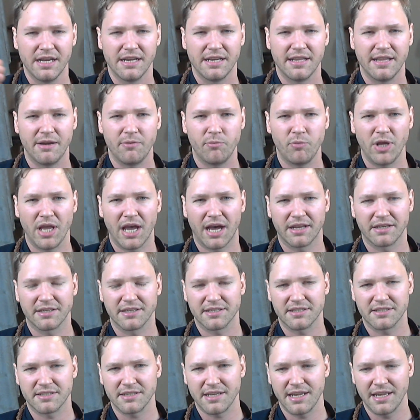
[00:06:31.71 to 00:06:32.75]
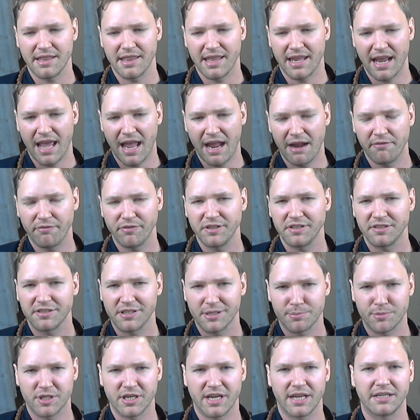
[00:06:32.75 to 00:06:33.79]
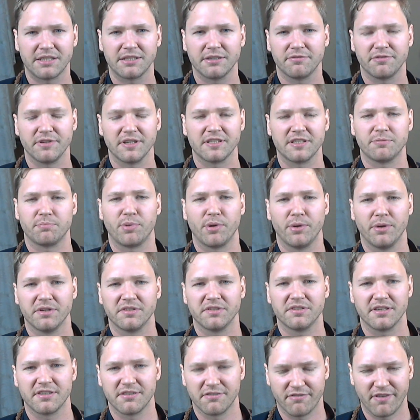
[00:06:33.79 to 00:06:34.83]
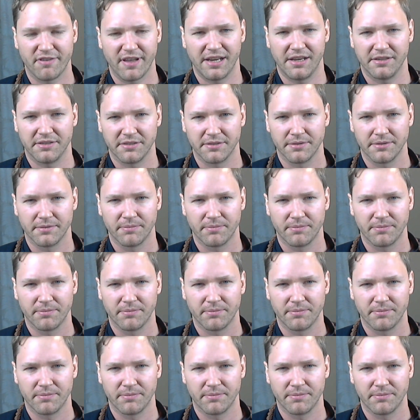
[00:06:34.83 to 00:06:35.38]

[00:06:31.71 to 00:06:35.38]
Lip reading: then we understand that every subjective experience is valid.